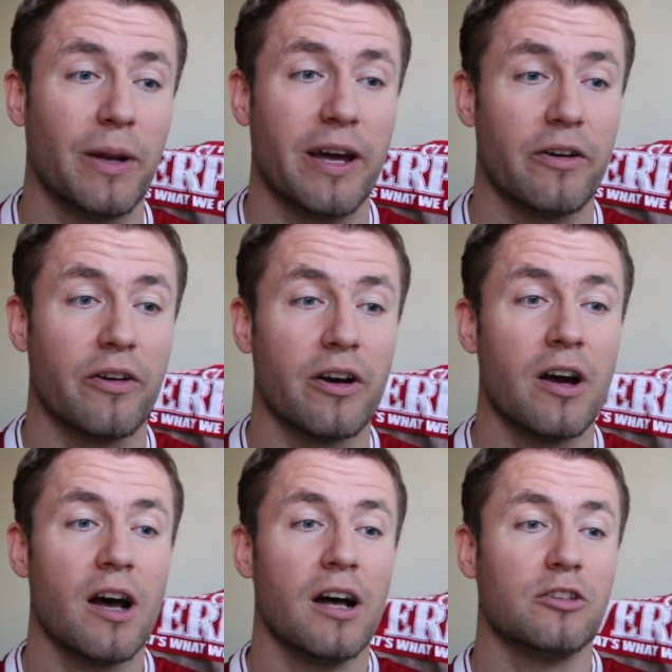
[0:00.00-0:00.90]
player
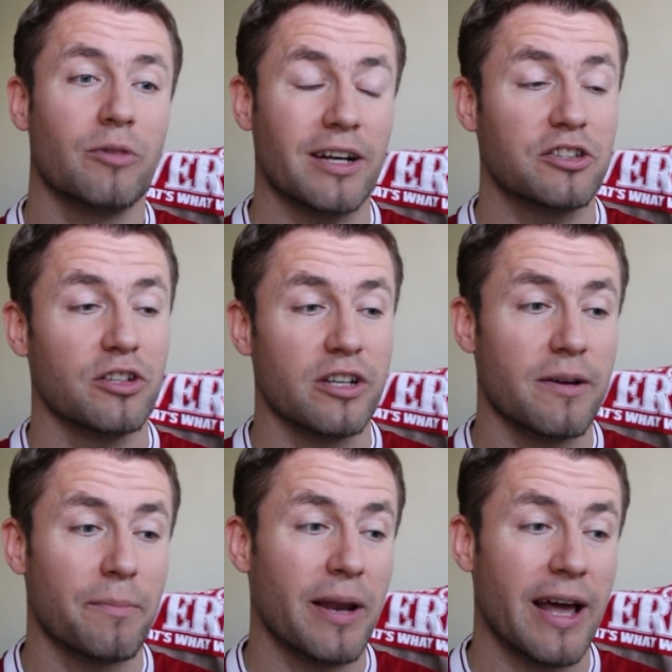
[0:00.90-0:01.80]
to
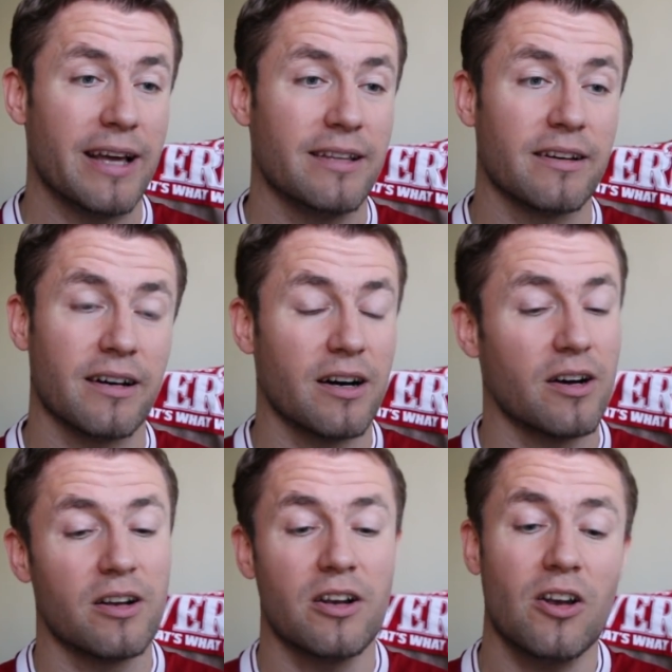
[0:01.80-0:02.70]
actually play
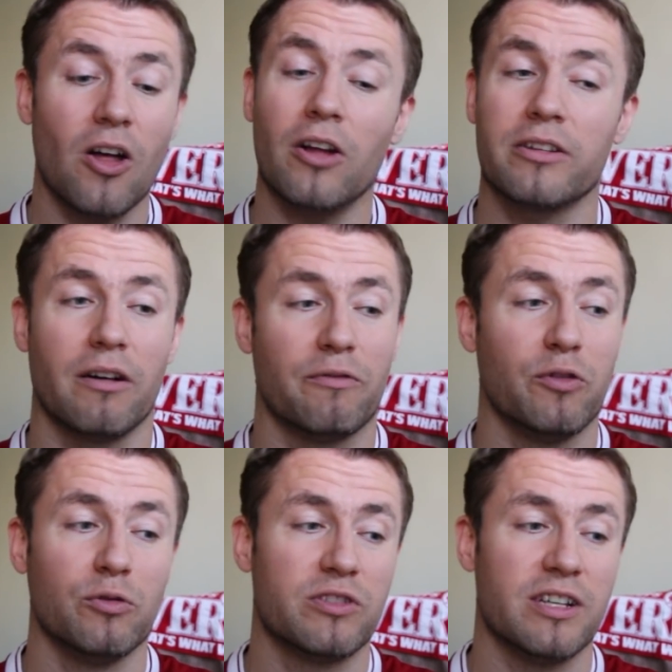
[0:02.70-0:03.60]
a lot of
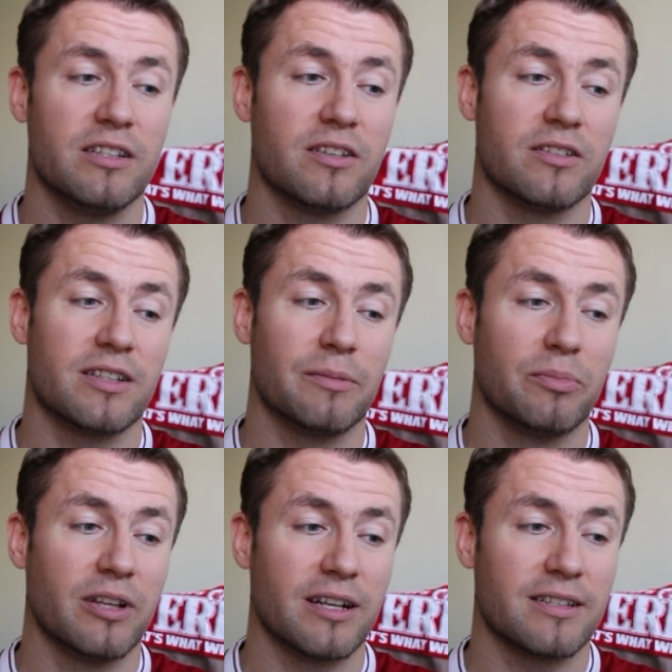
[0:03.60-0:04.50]
full seasons at
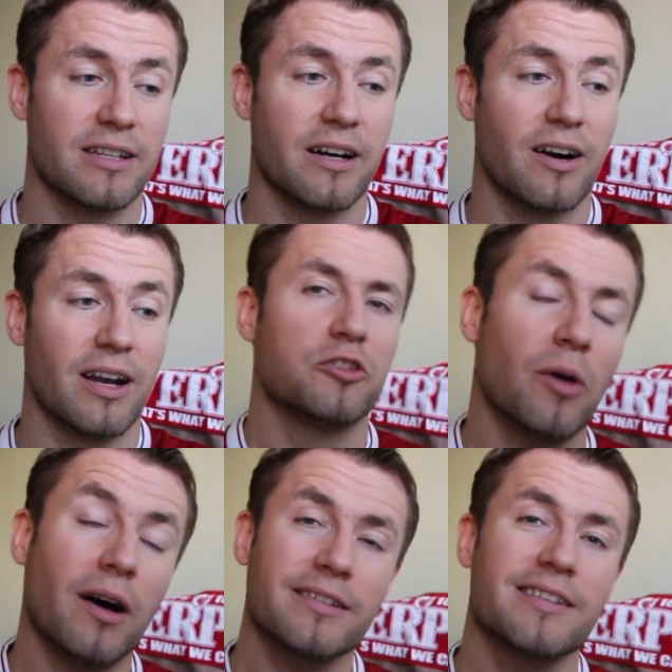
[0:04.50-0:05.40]
Bundesliga.
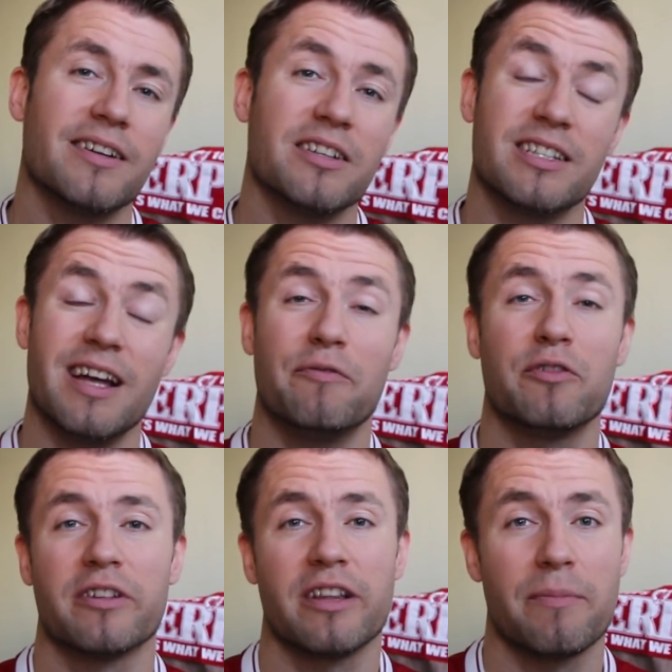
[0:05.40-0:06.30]
Draxler is
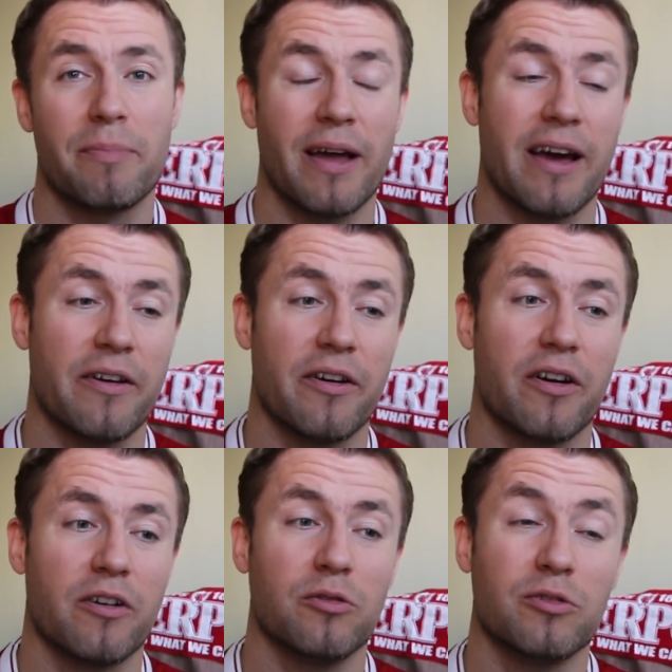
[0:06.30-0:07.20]
definitely a
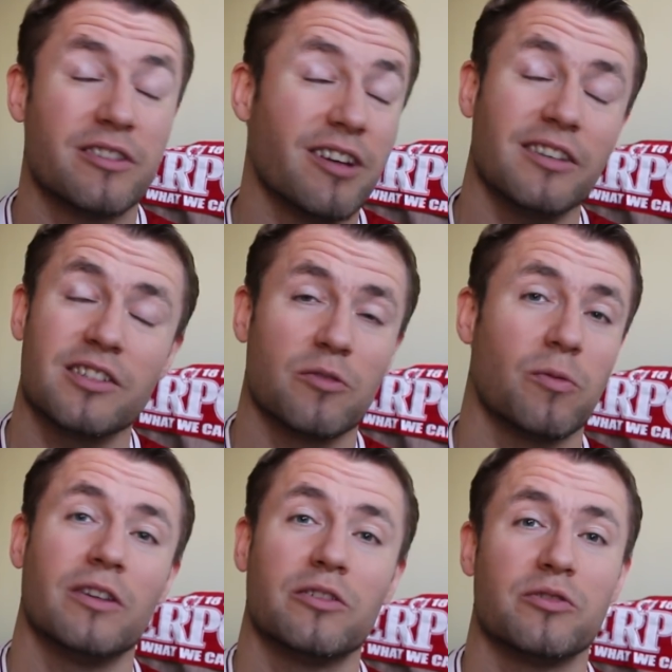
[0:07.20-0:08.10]
player who doesn't
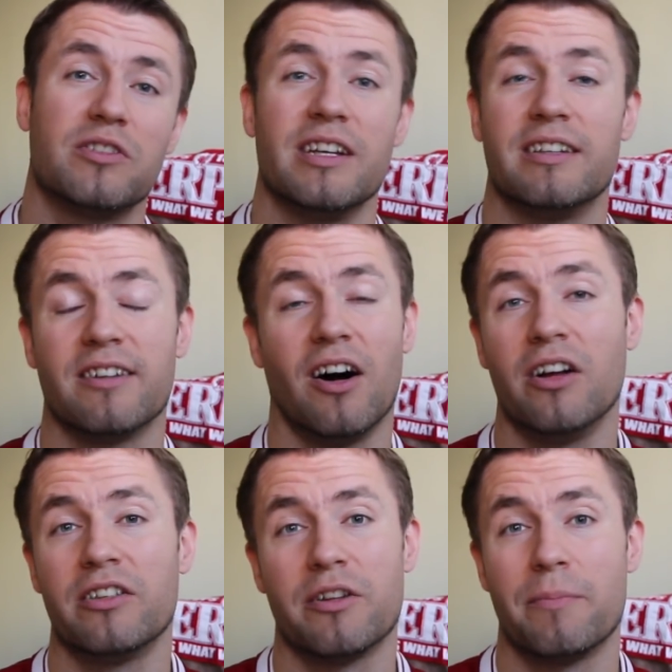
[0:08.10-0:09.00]
want to sit
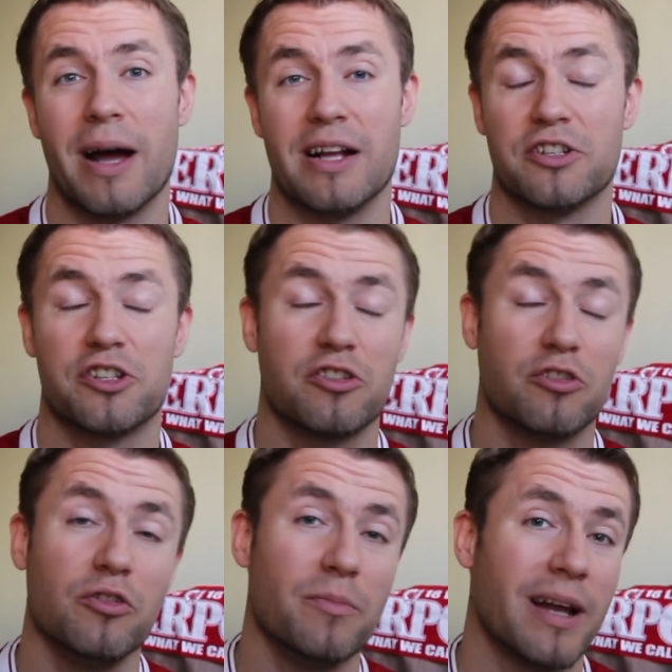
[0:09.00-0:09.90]
on the bench
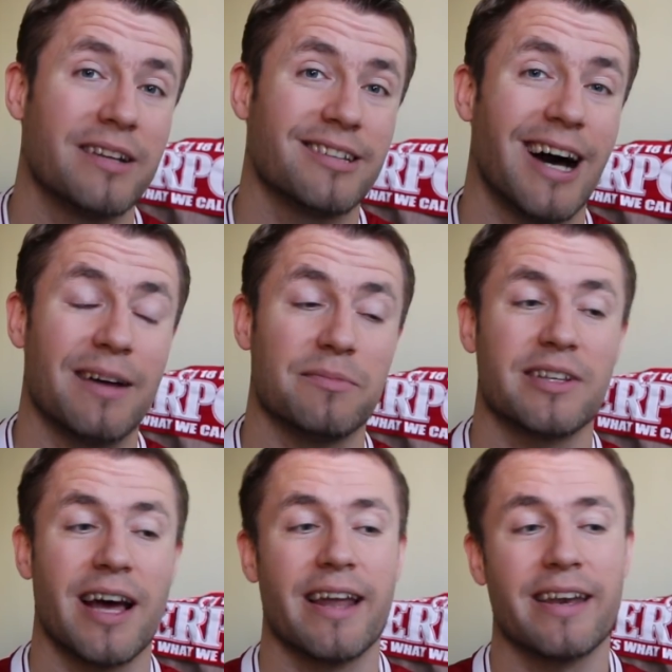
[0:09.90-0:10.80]
too many
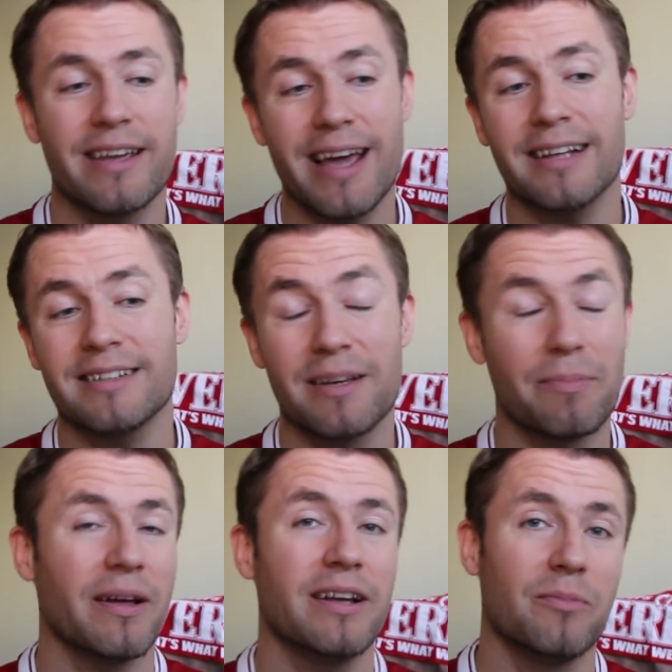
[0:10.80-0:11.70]
times. And yes, he
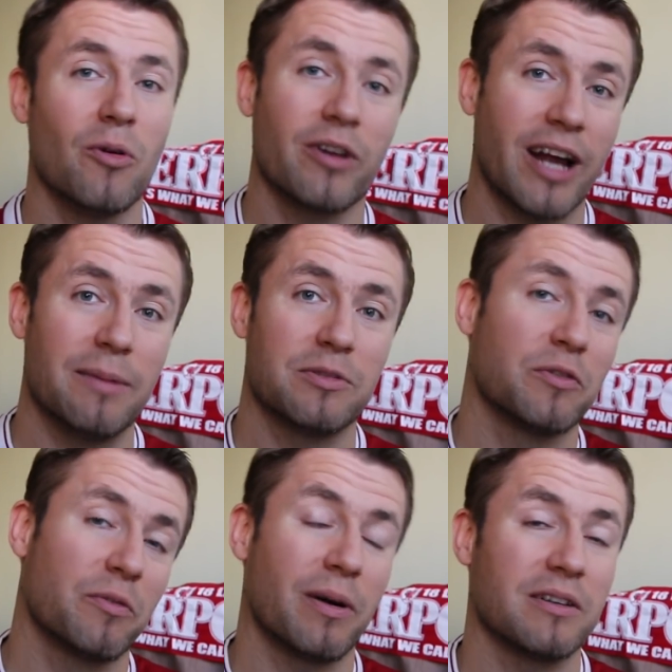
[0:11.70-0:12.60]
played more games
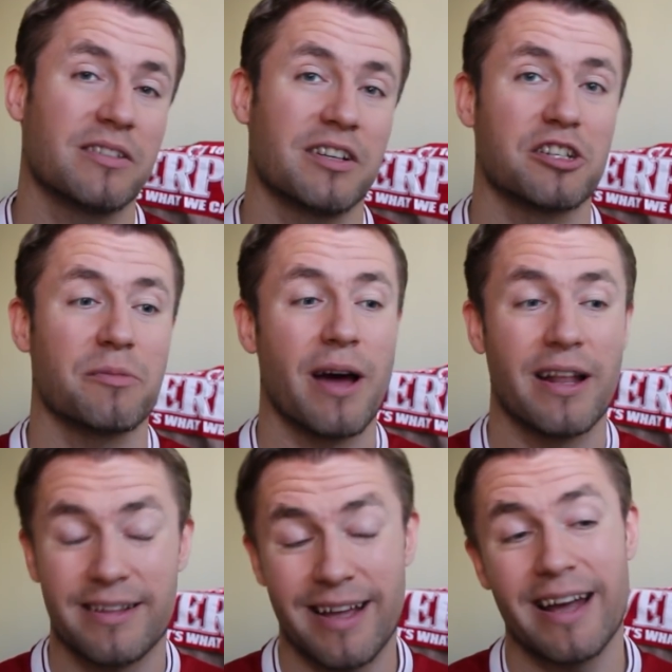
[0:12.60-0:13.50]
for Paris
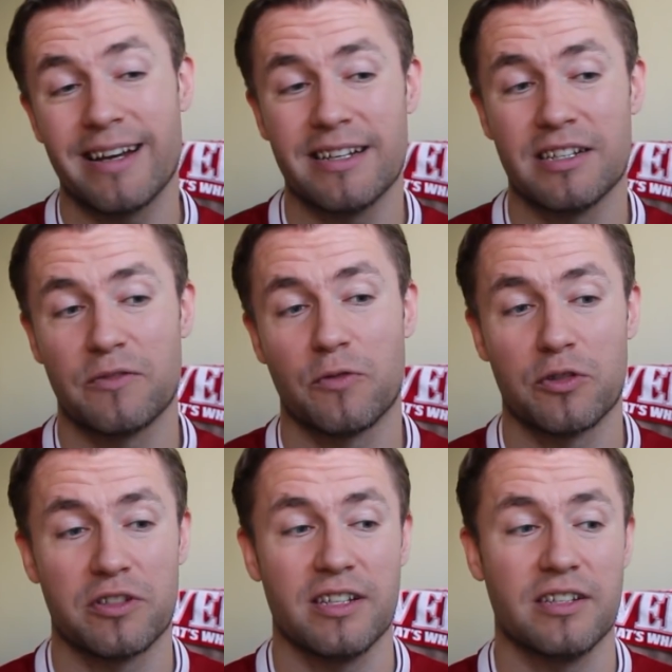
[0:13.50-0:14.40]
Saint-Germain than in his
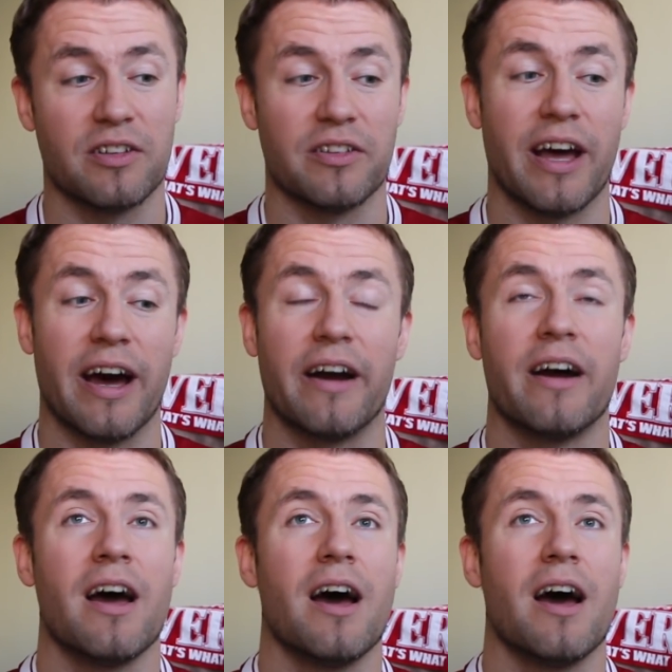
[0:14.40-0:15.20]
first season there.